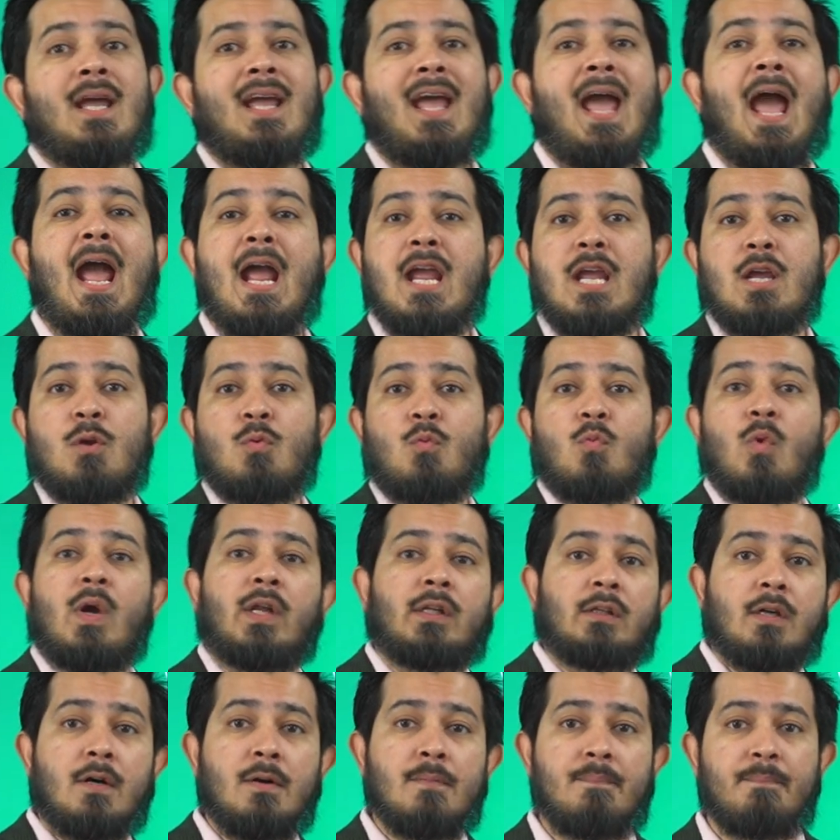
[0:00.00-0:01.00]
Hey,
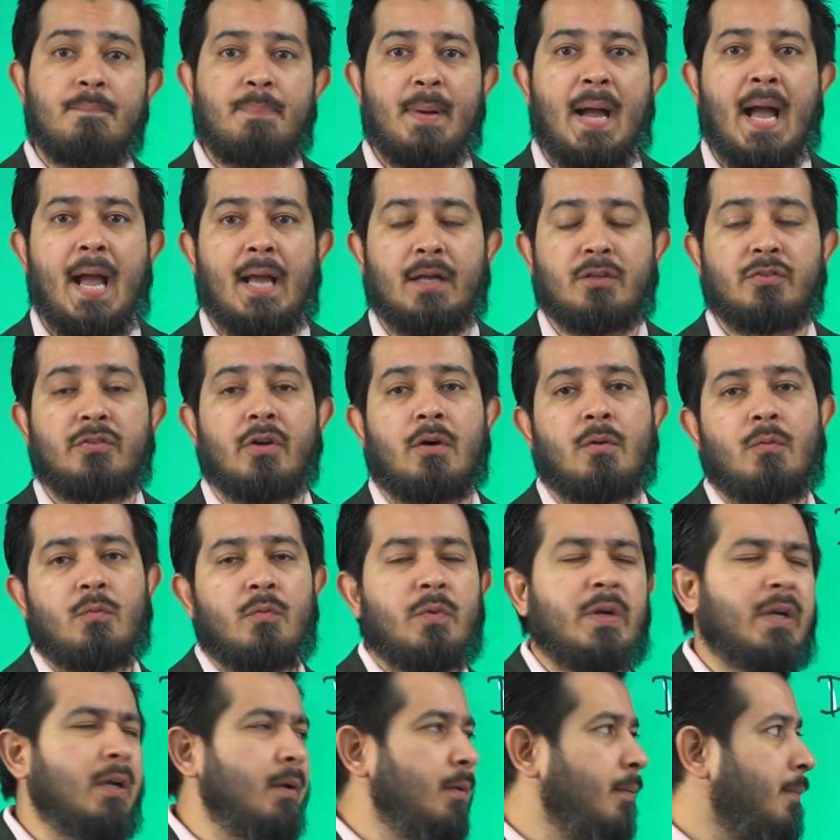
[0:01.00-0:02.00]
welcome back. So
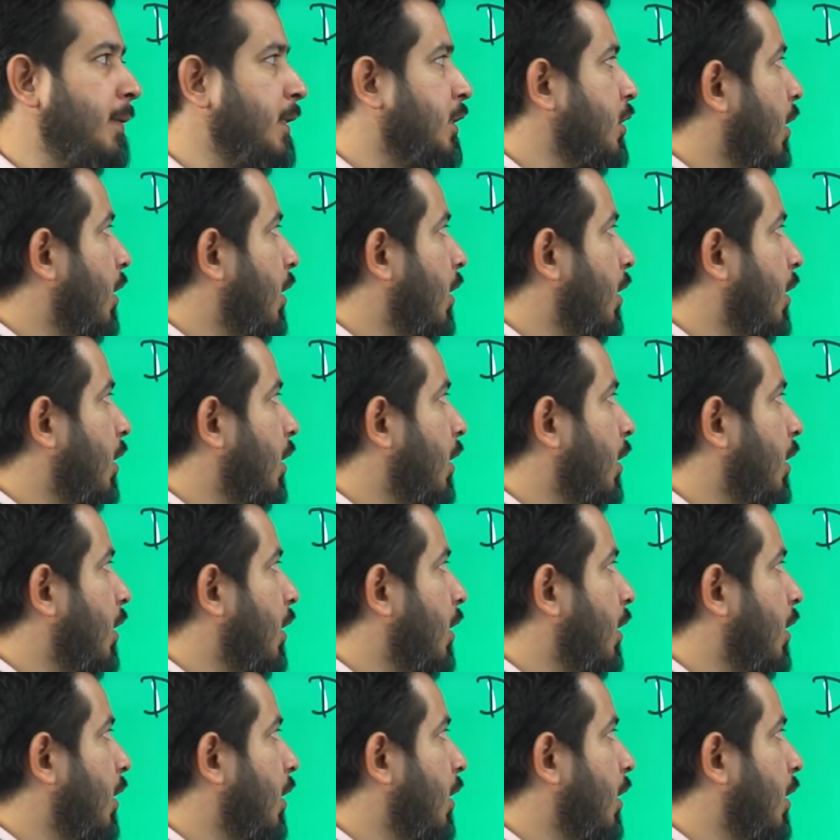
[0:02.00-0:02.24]
we're going to be